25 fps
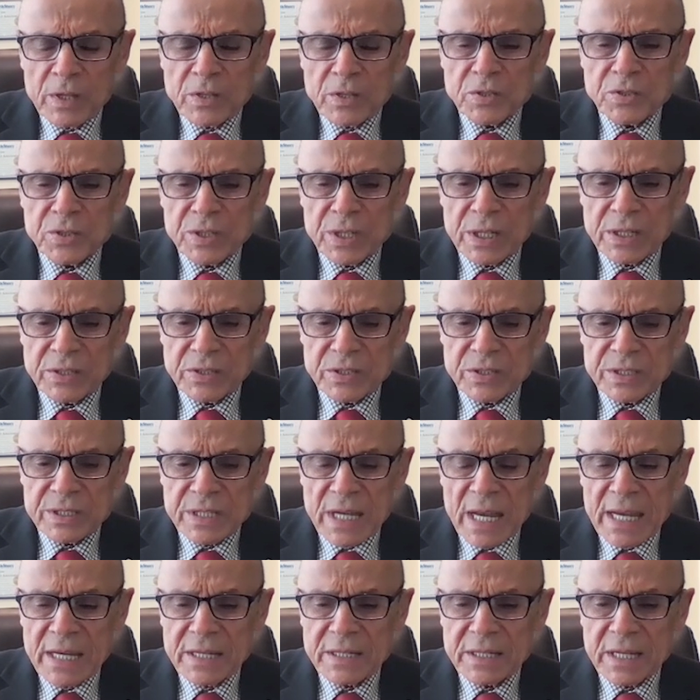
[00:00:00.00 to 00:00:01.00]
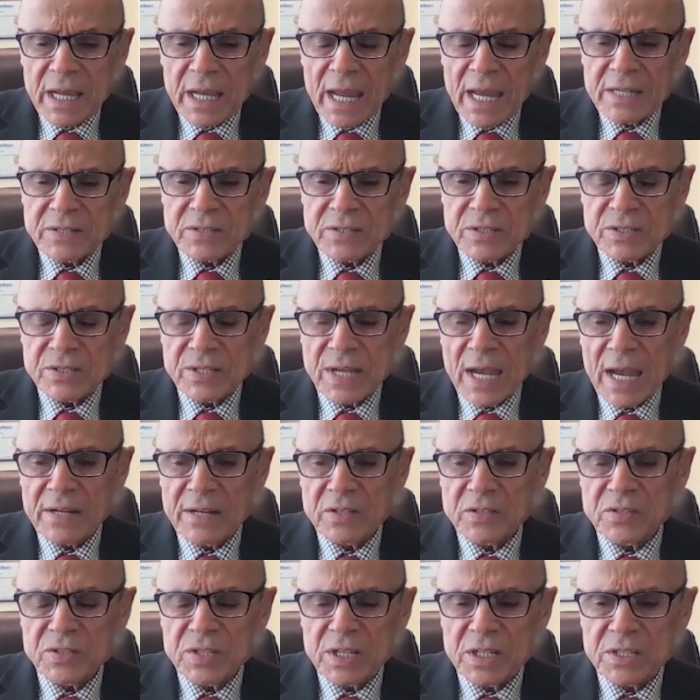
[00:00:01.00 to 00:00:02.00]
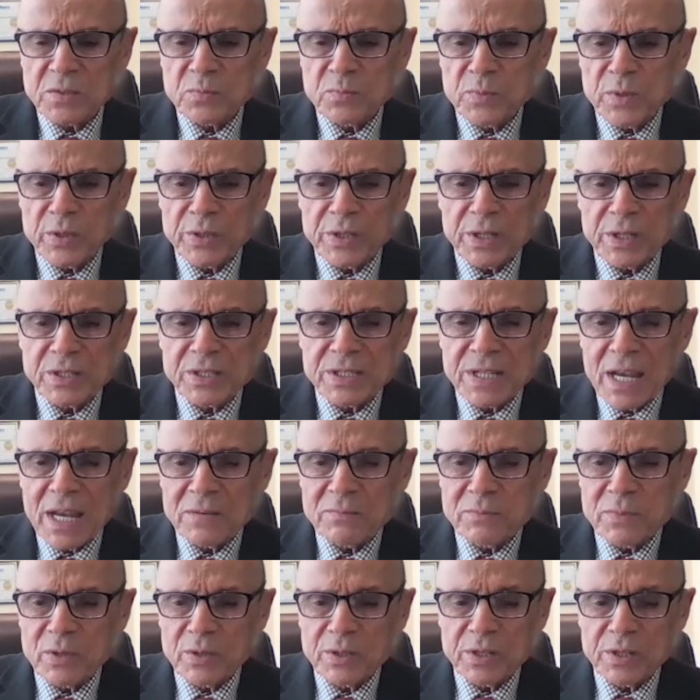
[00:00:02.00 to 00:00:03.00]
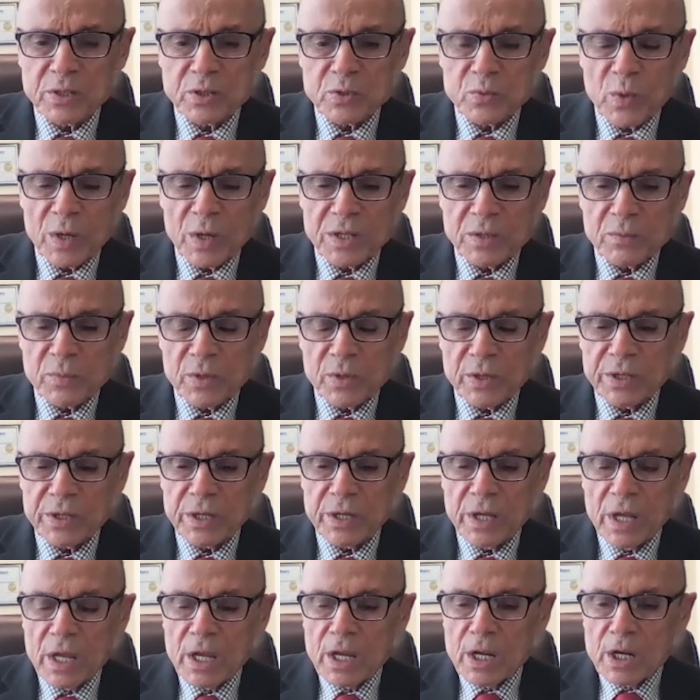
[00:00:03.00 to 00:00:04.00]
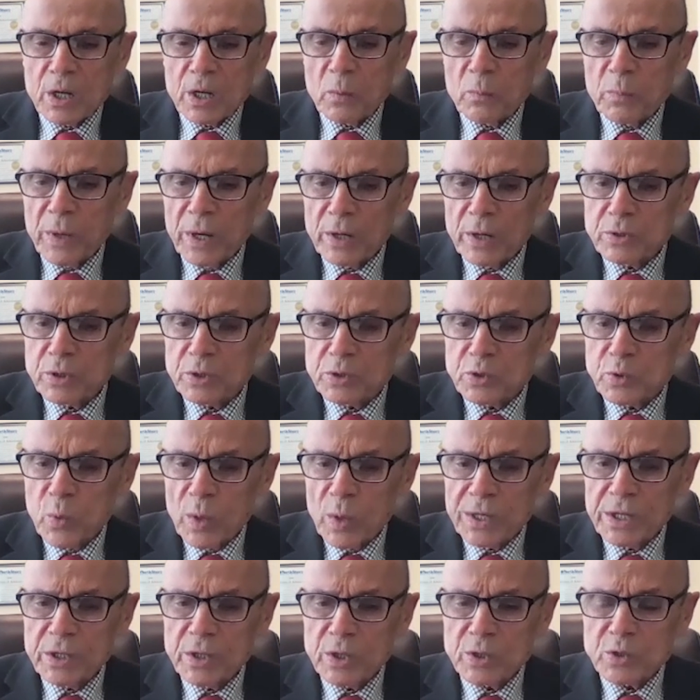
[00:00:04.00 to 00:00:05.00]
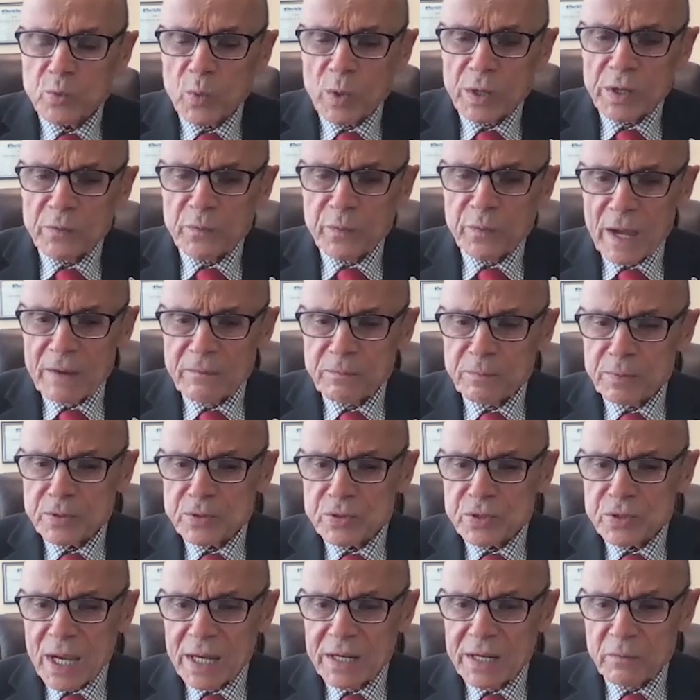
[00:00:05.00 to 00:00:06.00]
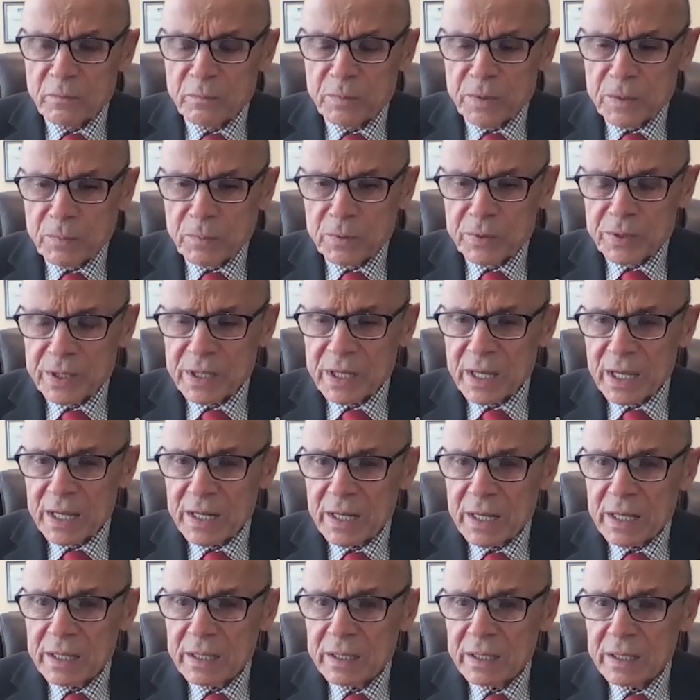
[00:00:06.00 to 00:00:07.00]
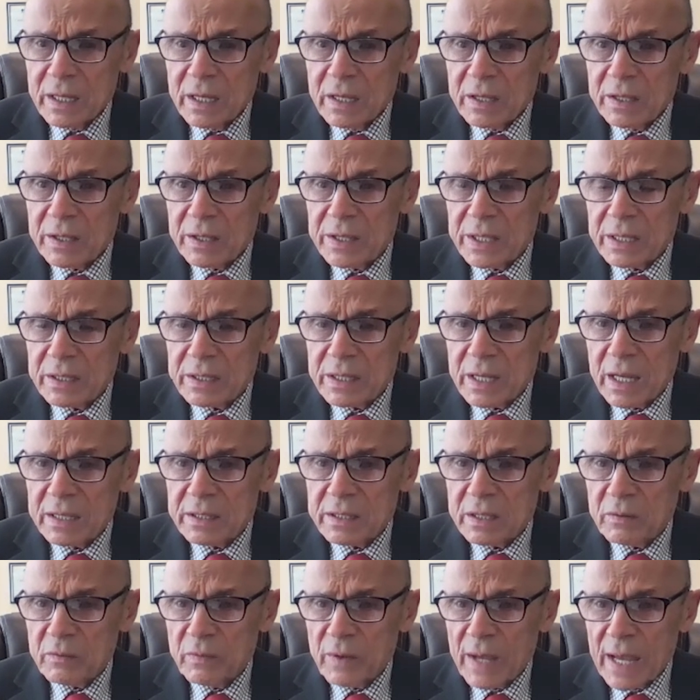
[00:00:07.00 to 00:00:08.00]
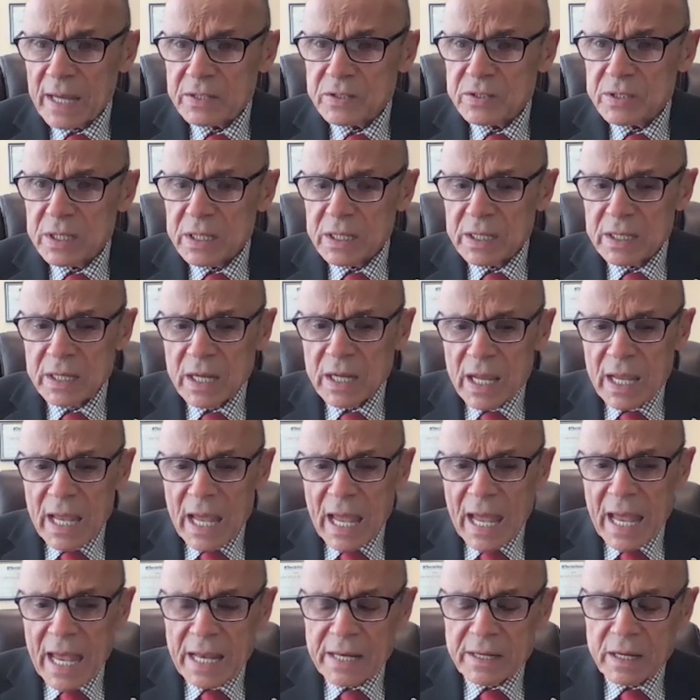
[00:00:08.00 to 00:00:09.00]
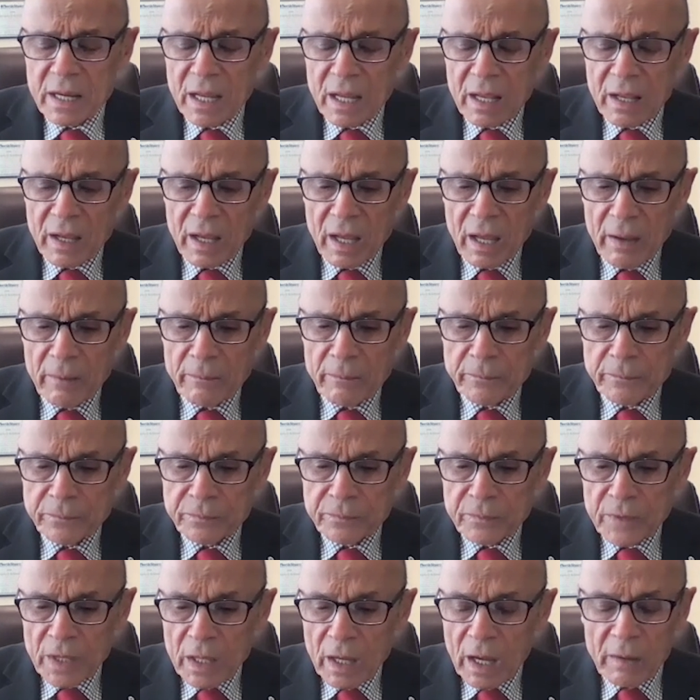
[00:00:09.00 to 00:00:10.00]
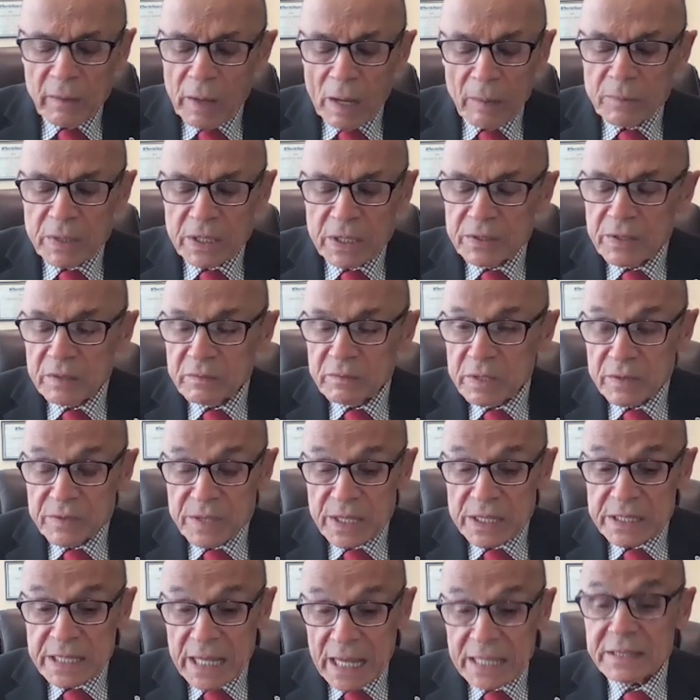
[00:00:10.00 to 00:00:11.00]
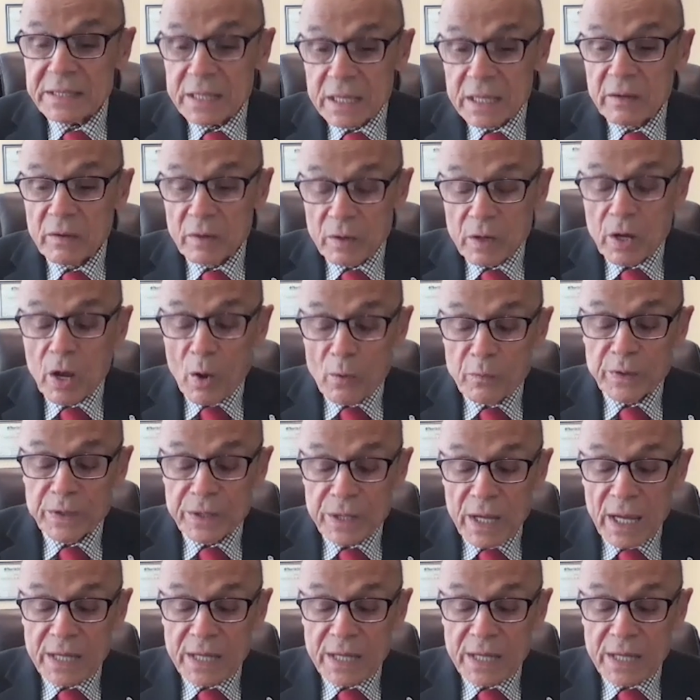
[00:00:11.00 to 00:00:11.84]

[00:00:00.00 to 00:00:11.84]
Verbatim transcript: Six, 10 cases out of 6 million, 10 million, 20 million, compared to 20 to 25% of people that get, a, that get the vaccine. And um, I mean, that, that get the COVID